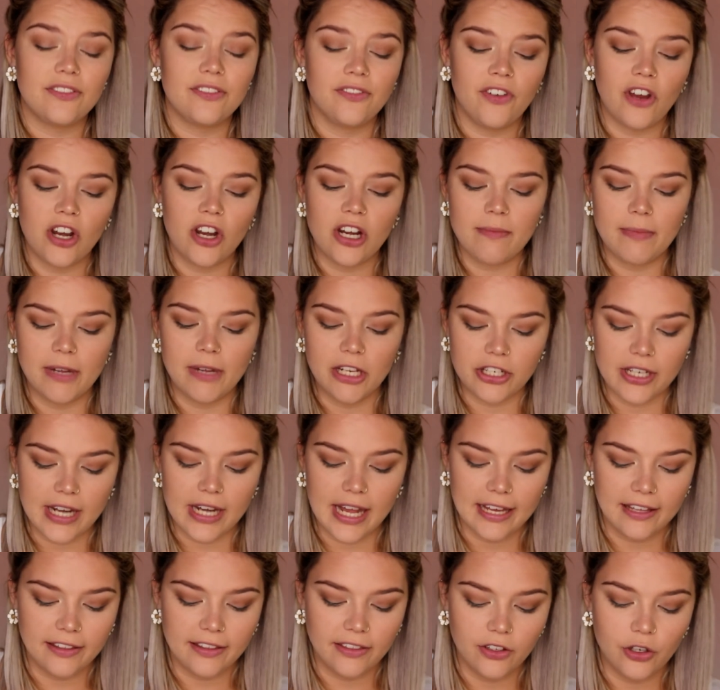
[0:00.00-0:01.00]
very much
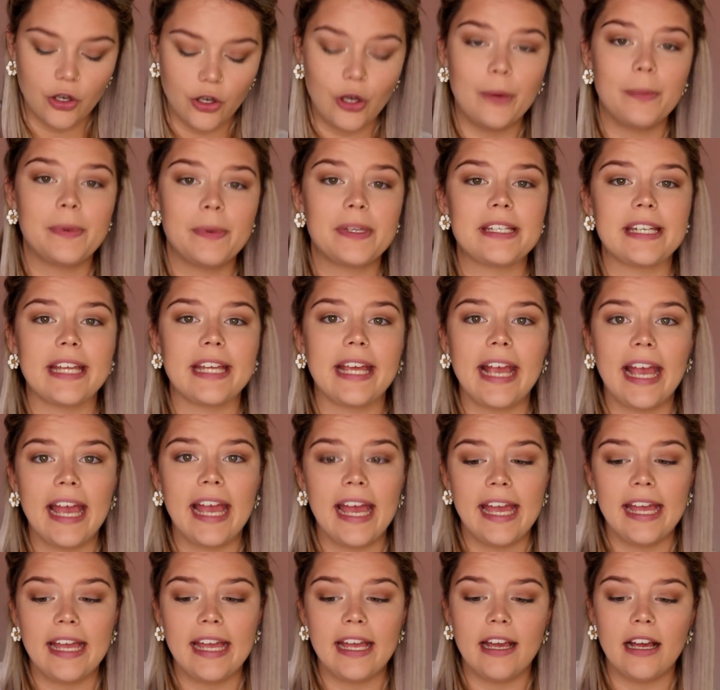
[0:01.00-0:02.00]
like the Urban
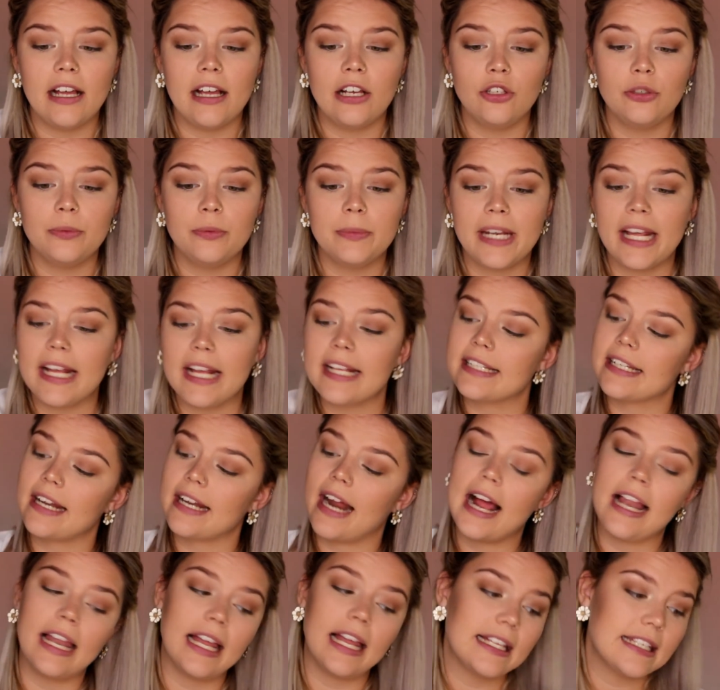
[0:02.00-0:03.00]
Decay Illuminated
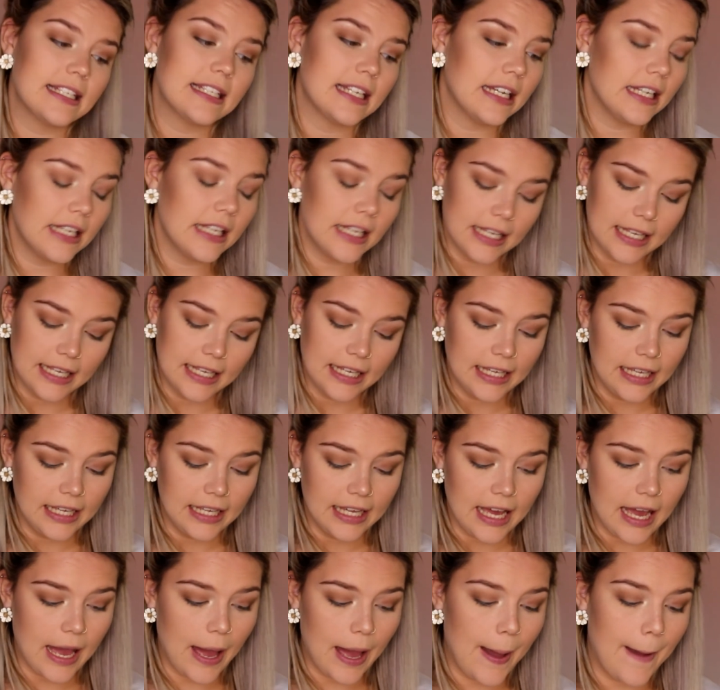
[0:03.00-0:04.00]
Highlighter.
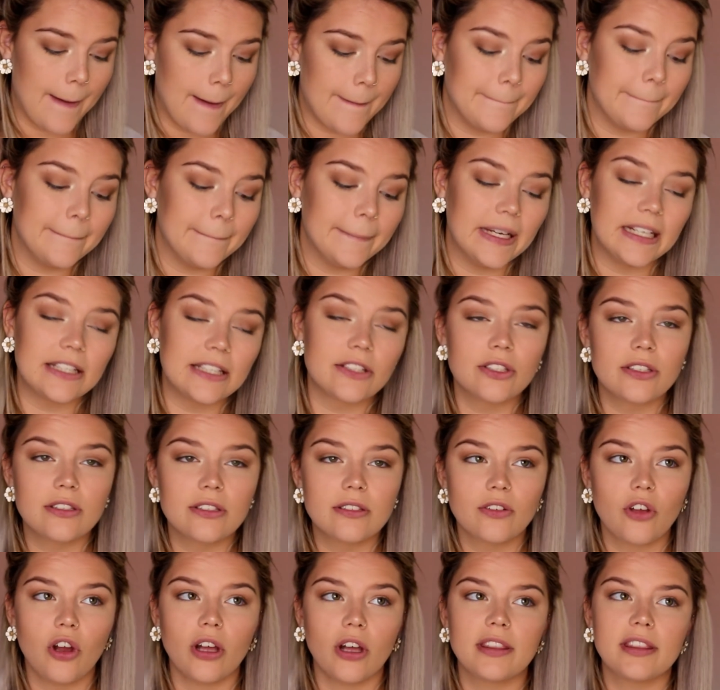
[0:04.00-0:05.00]
Um,
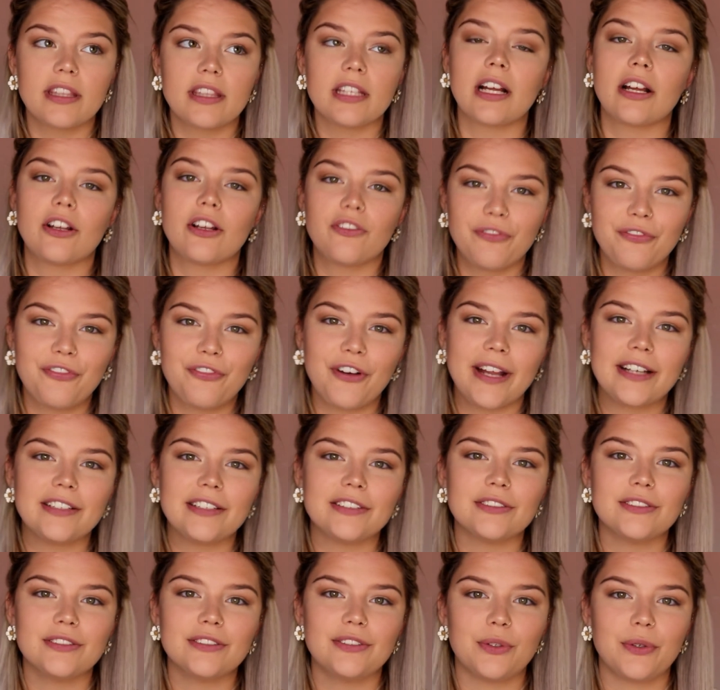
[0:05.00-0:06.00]
it's got the
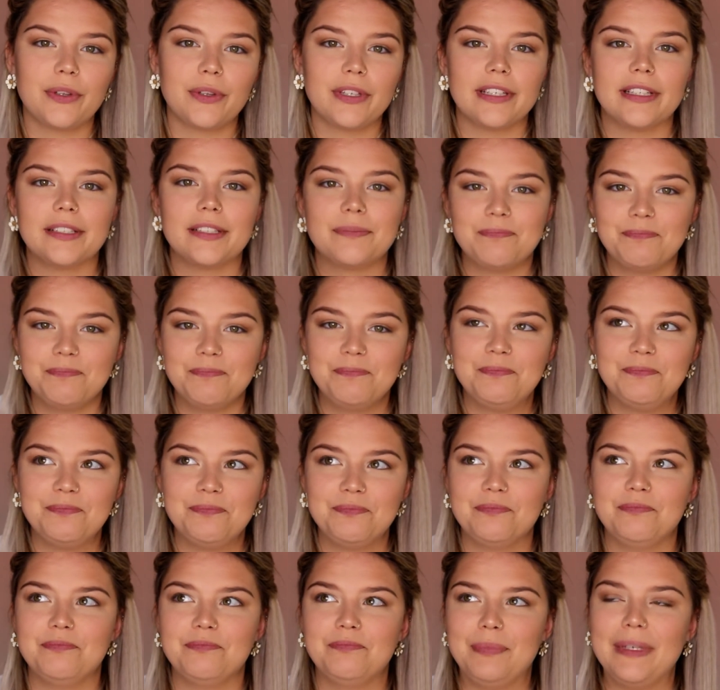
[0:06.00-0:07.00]
freckles or the
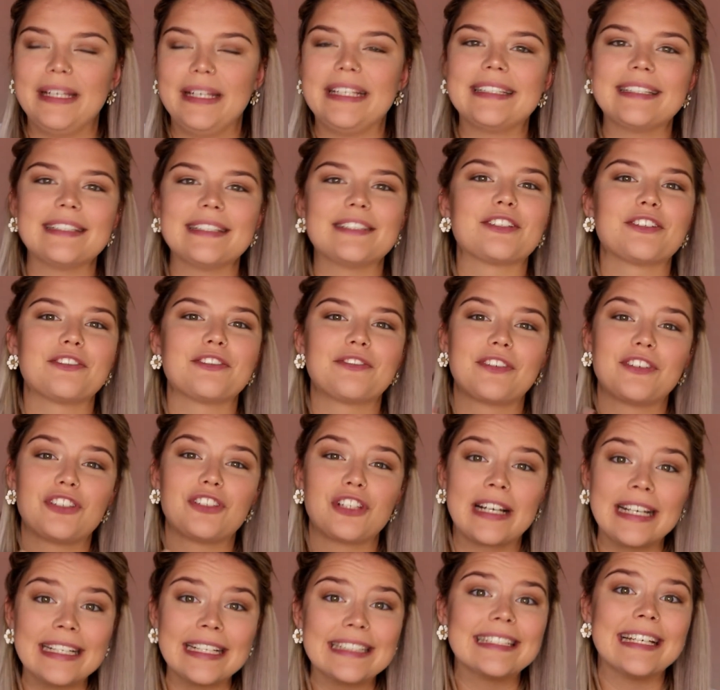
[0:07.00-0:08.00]
pieces of
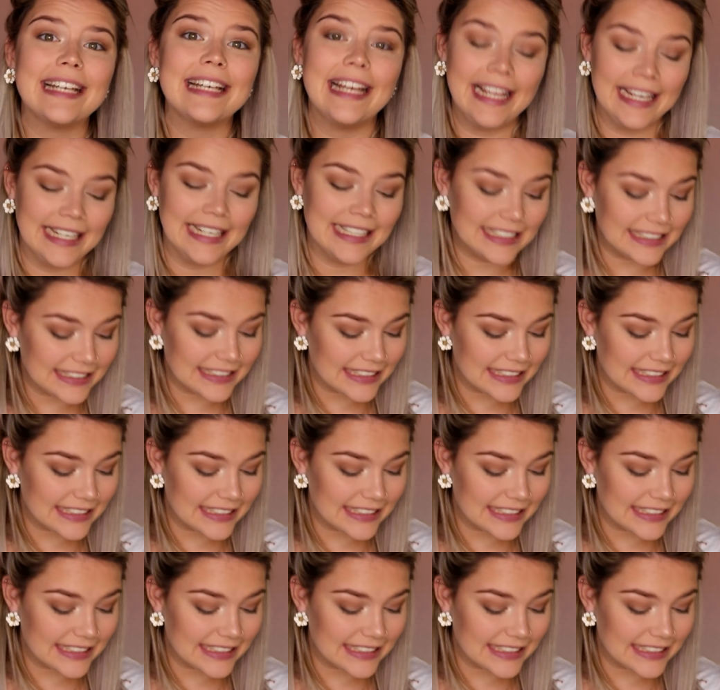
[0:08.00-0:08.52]
glitter in it.